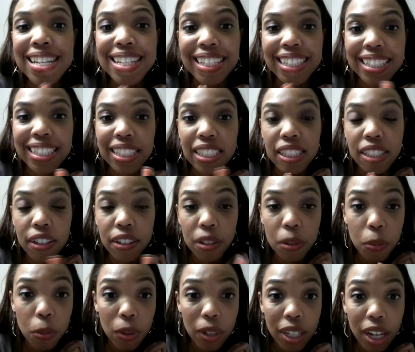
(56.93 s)
You can see it's already
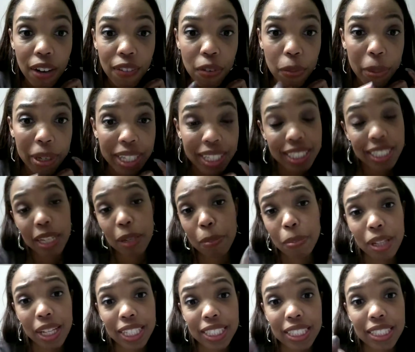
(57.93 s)
worn off a bit because I
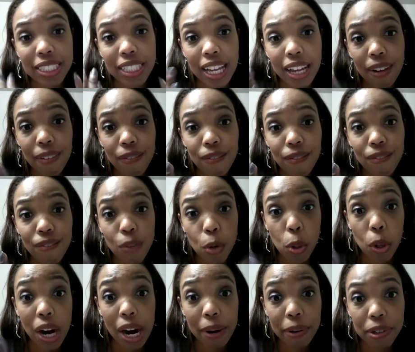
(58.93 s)
applied this like
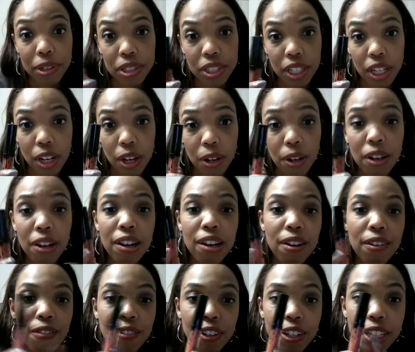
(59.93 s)
4 hours ago
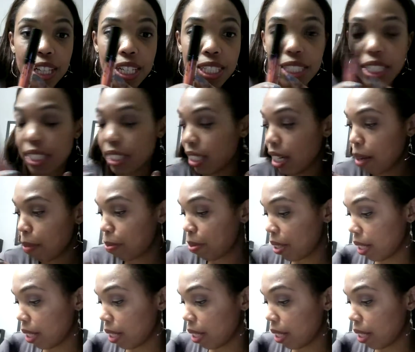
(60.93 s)
for that touch up.